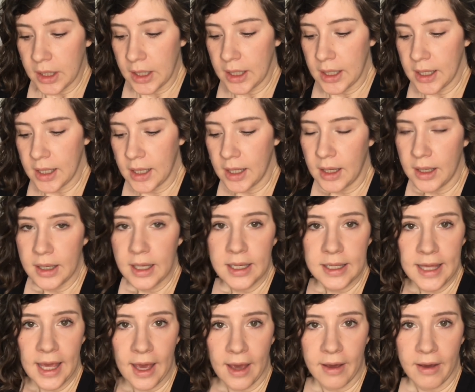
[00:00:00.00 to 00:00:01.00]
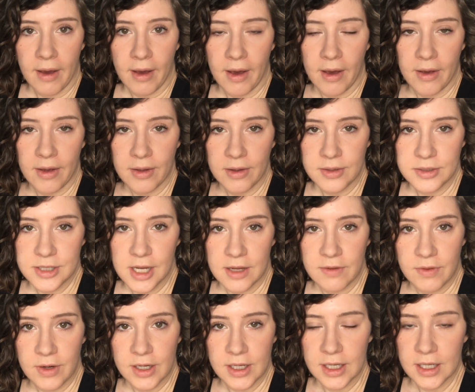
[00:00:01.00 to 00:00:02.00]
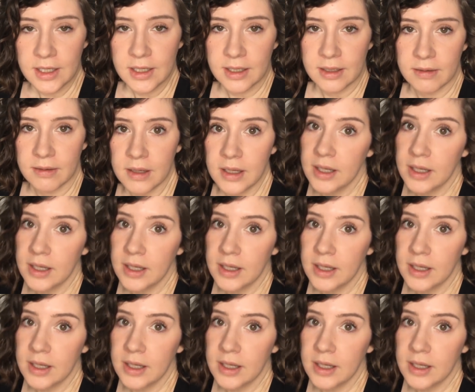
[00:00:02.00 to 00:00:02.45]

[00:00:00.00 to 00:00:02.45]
uh, yeah, I'll dive right in and